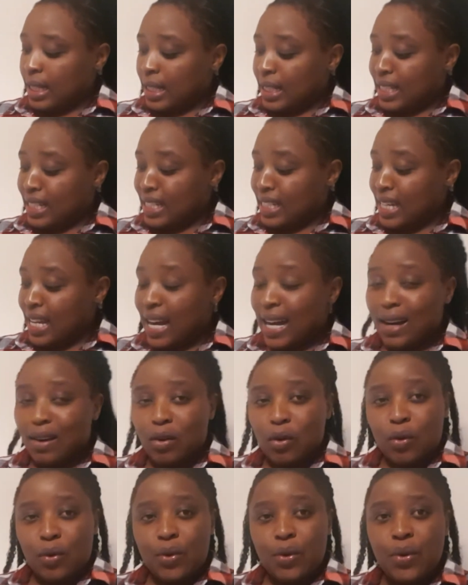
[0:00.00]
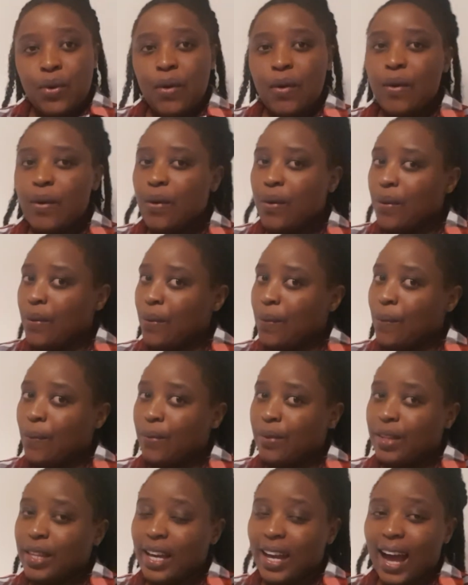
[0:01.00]
Now,
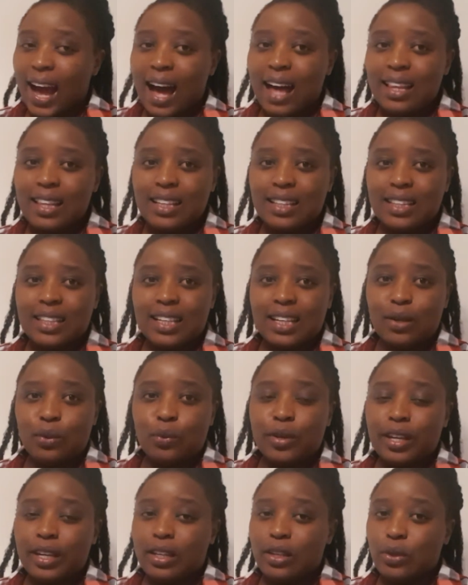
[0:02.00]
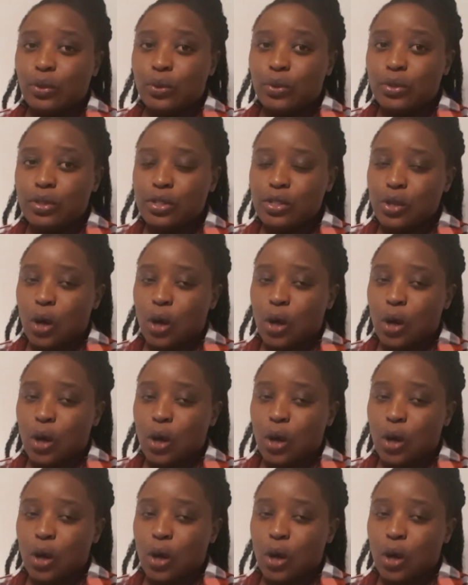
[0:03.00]
the other thing we use,